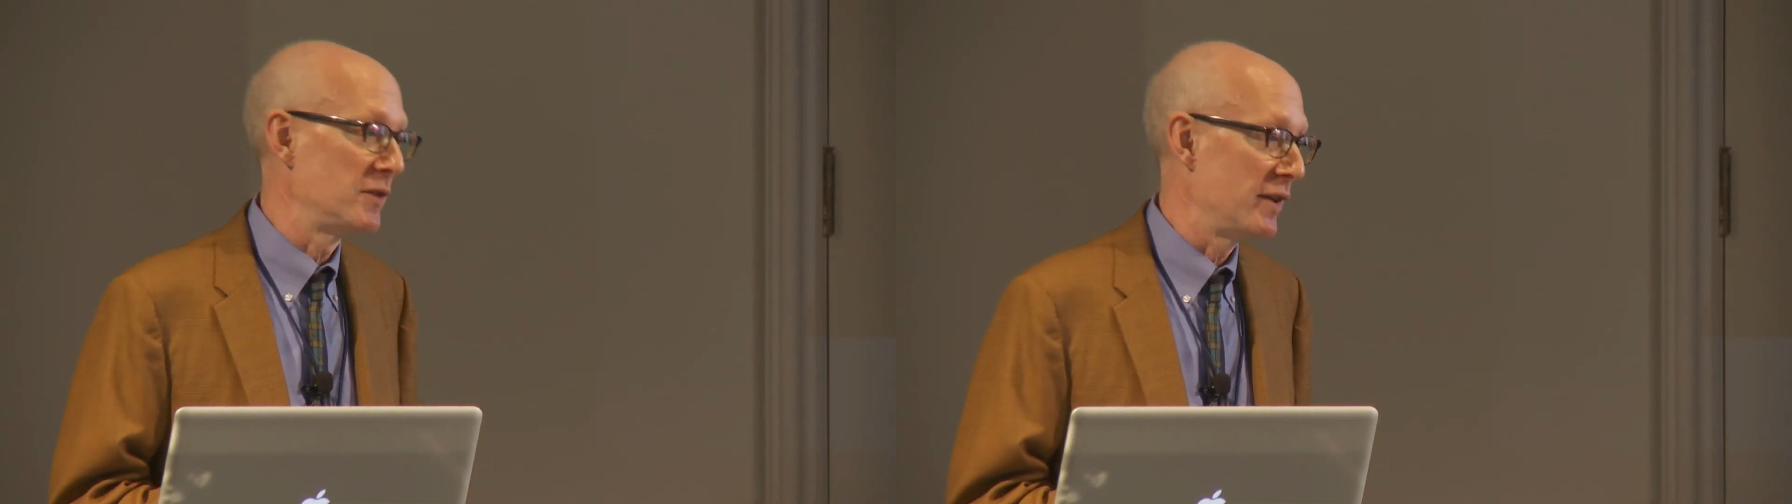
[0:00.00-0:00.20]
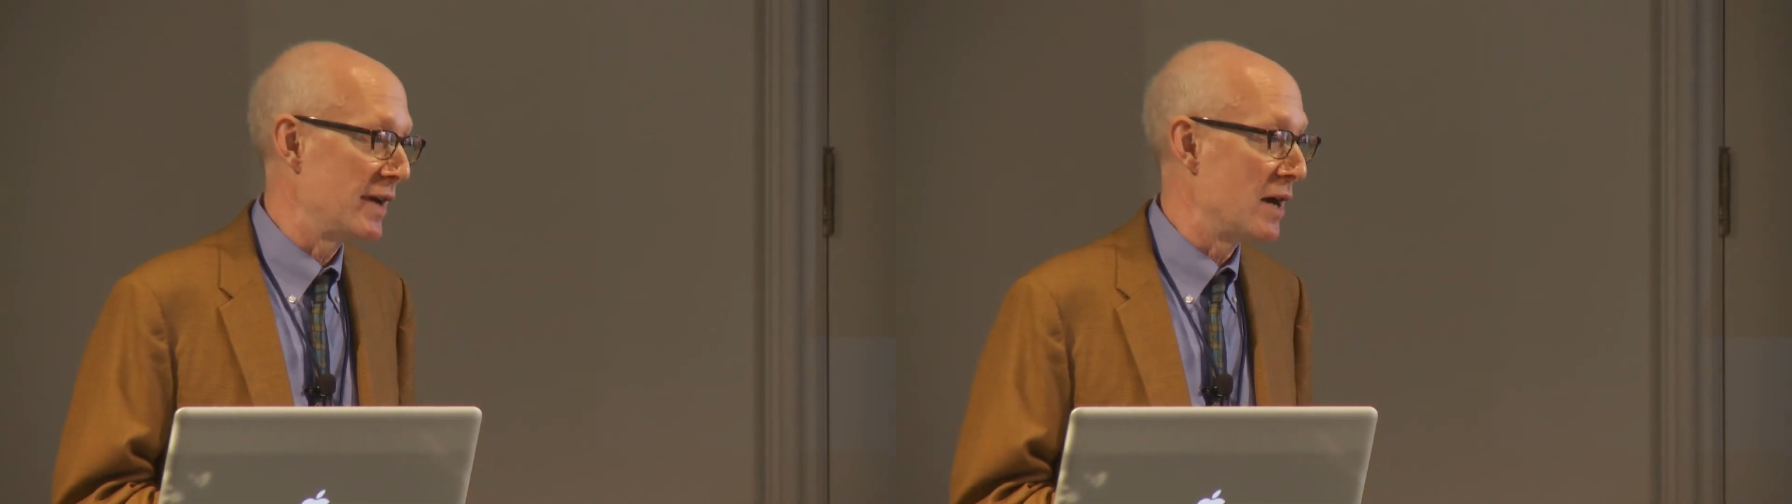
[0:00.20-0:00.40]

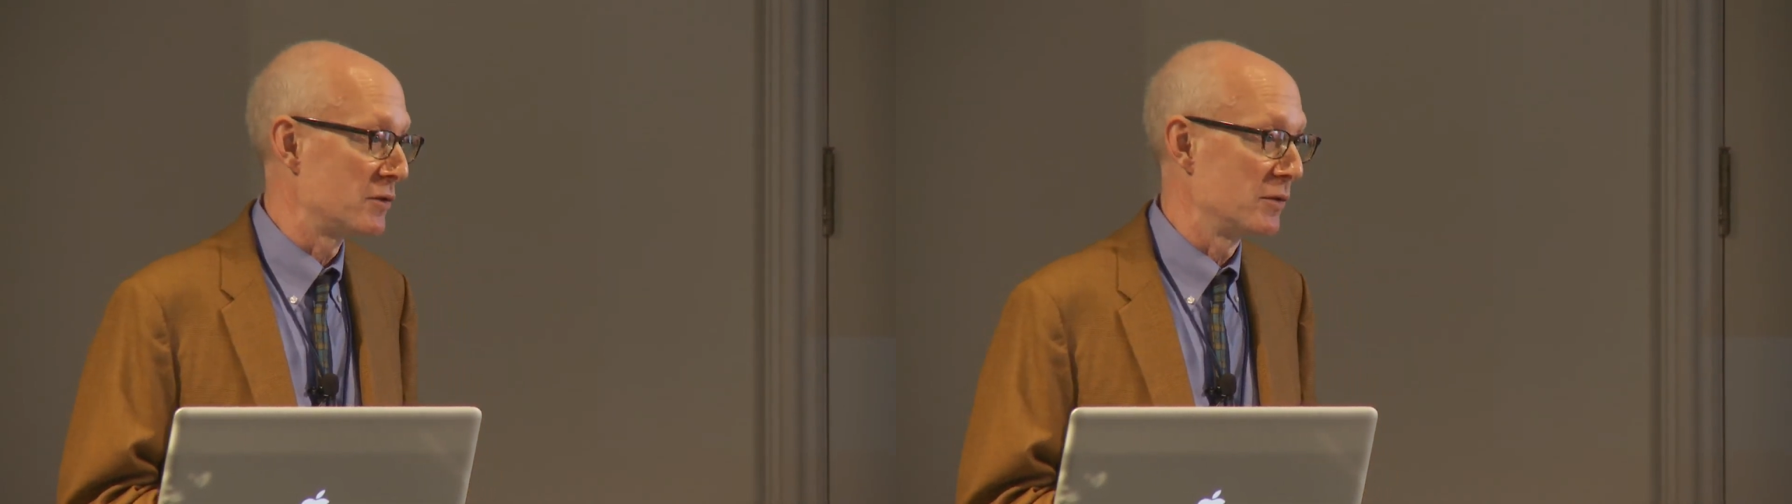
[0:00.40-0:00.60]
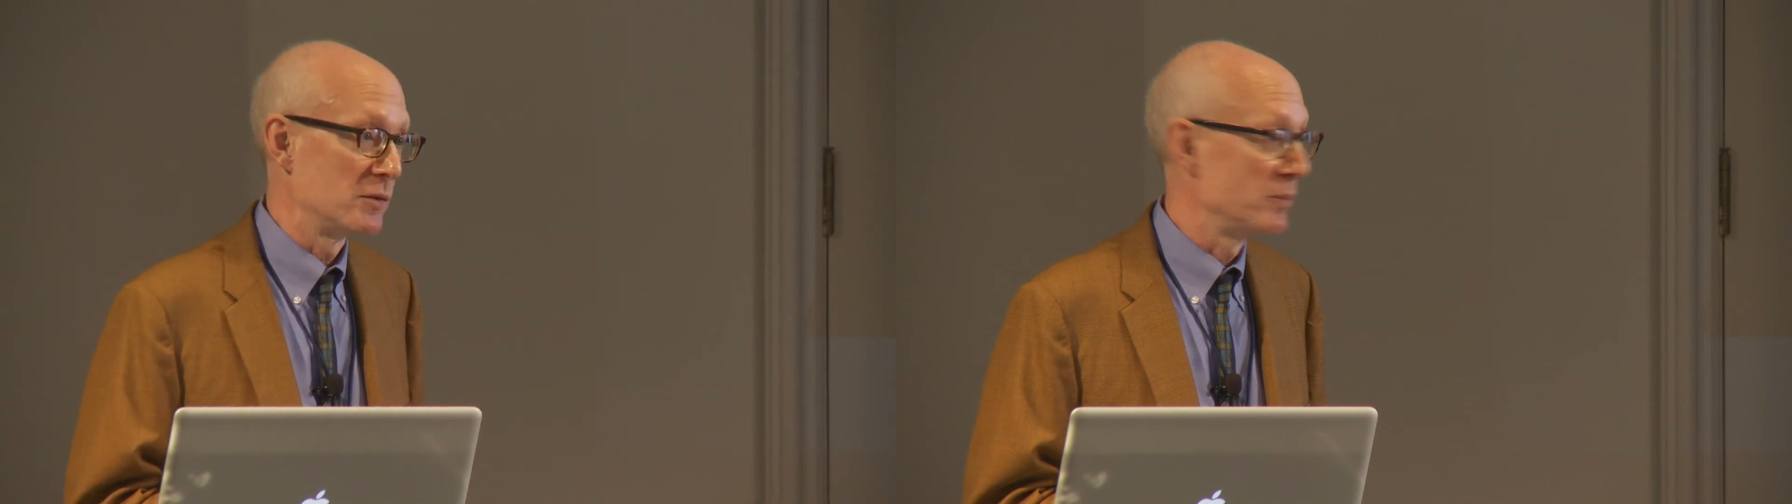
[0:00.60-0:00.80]
to the
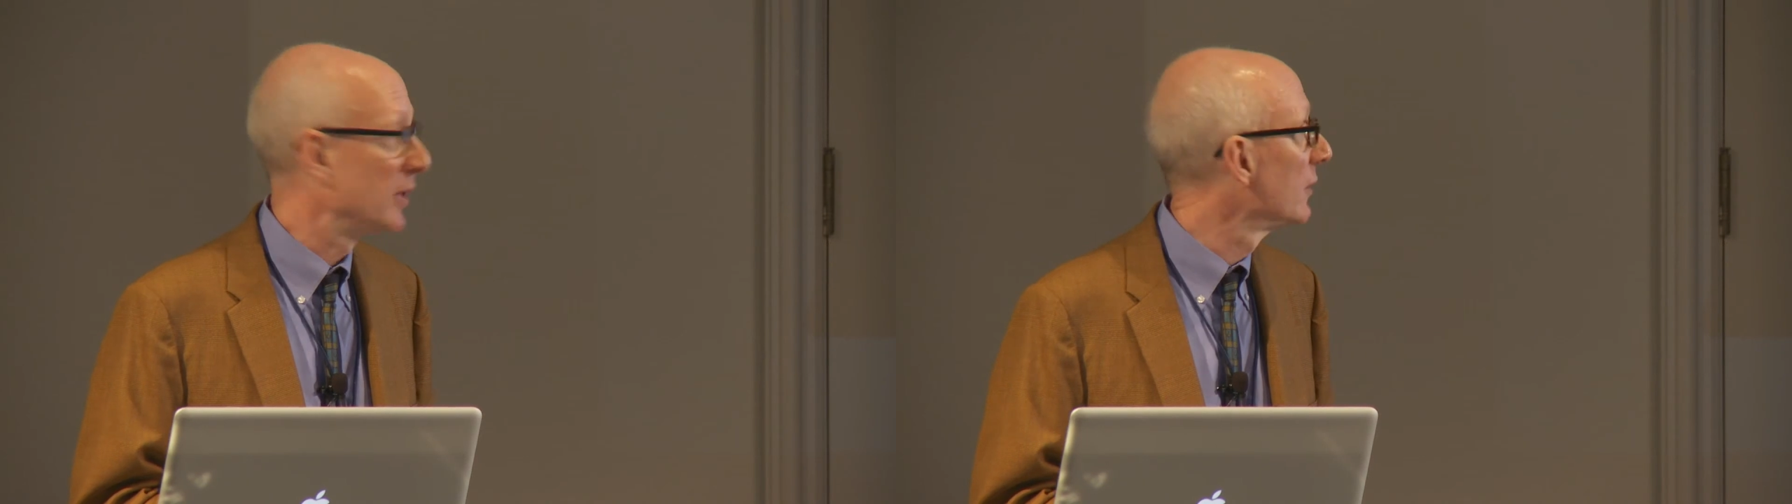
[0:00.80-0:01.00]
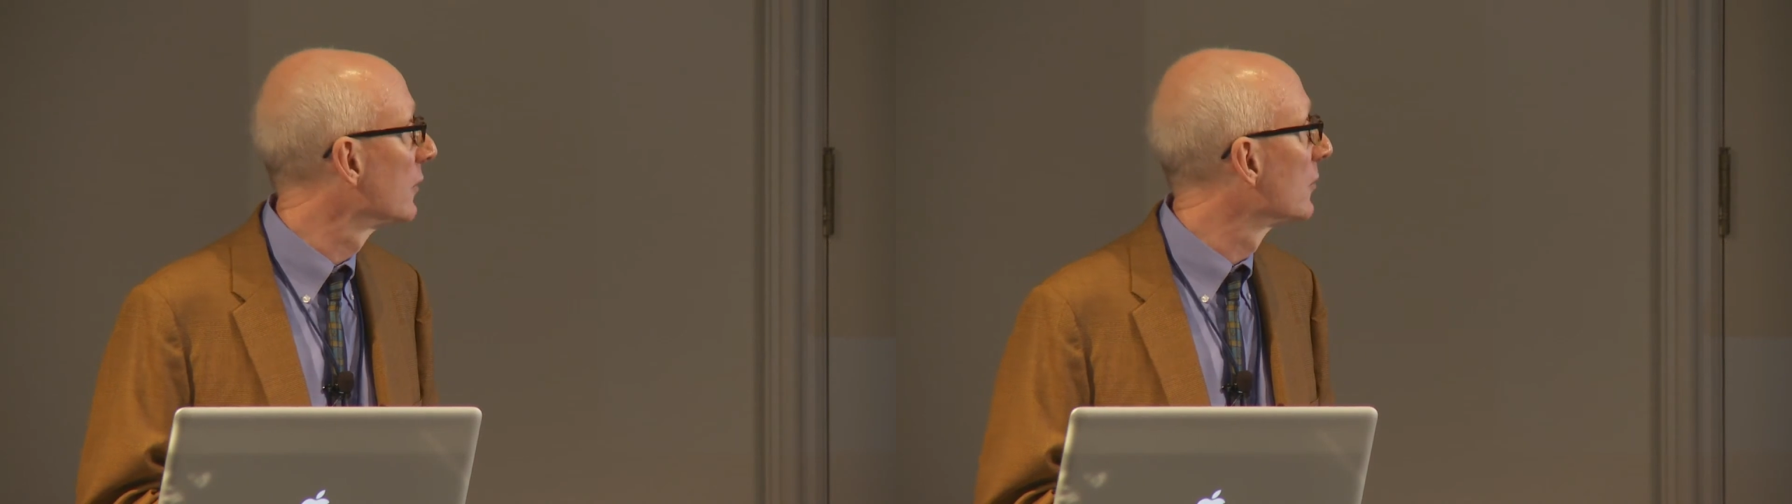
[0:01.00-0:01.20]
altruism piece.